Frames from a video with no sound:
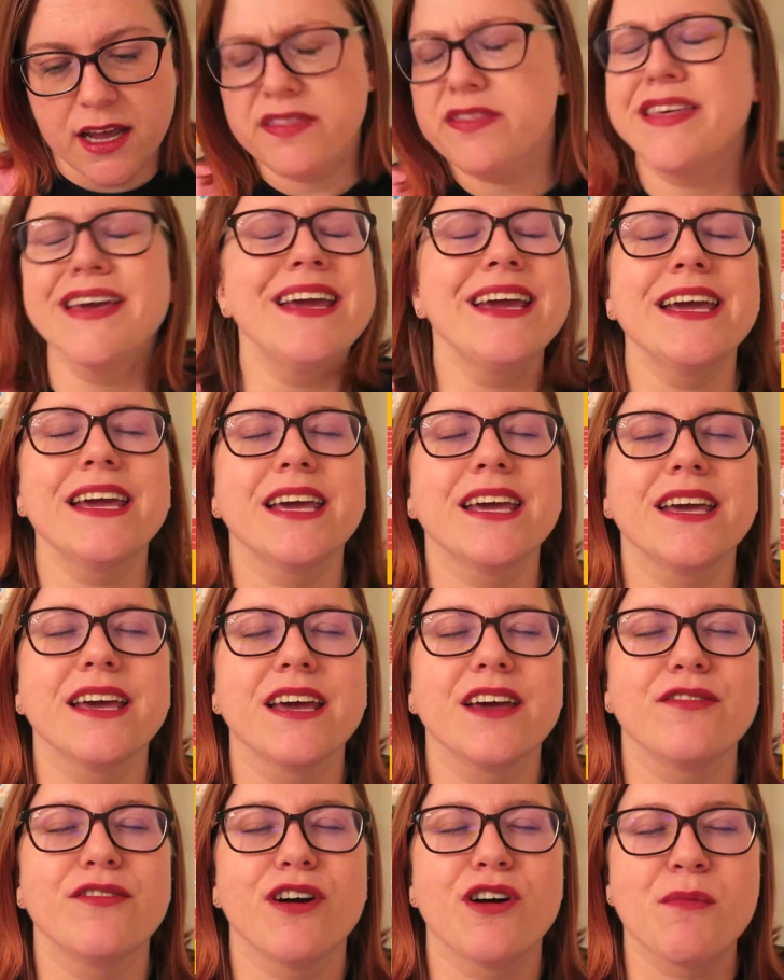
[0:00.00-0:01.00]
I
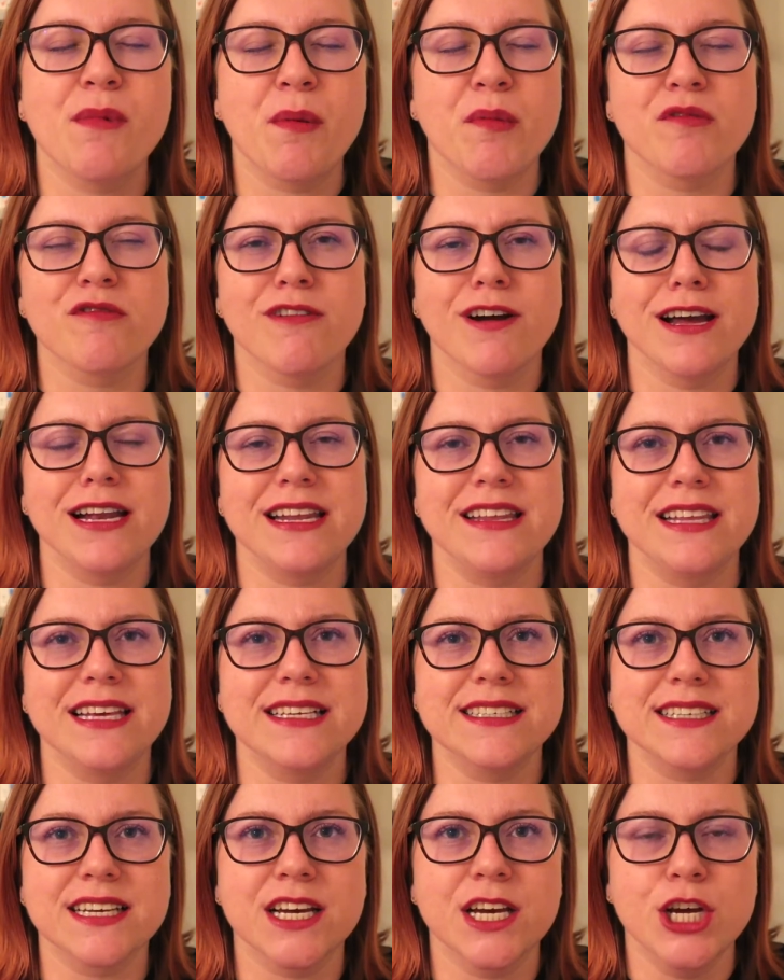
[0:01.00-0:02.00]
think, if I remember rightly,
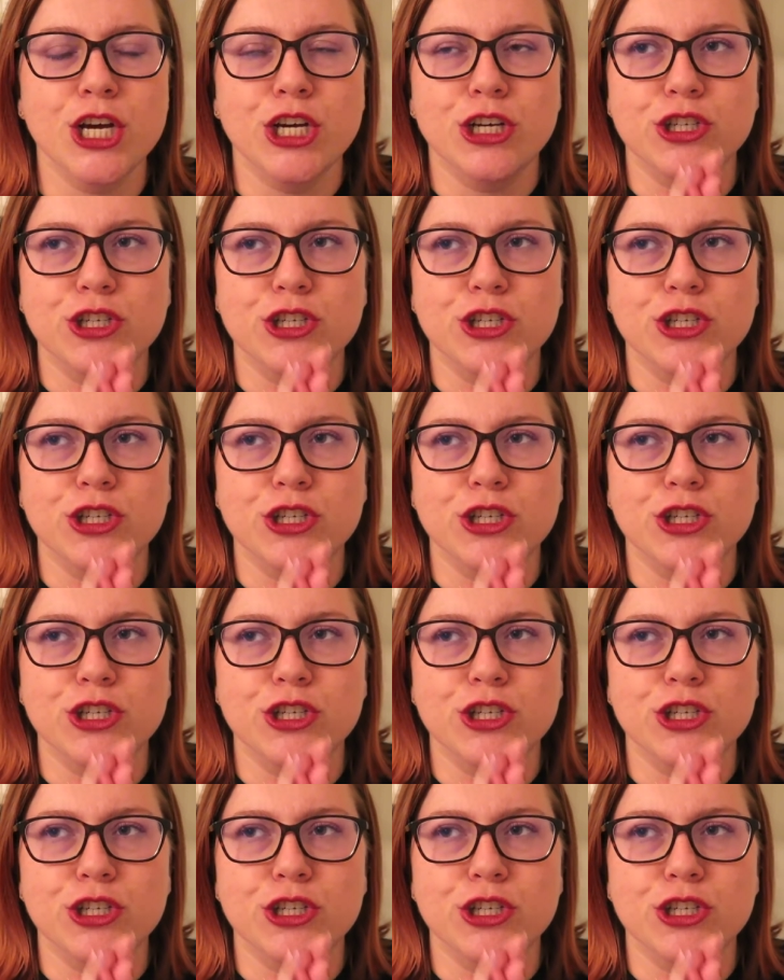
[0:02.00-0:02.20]
these are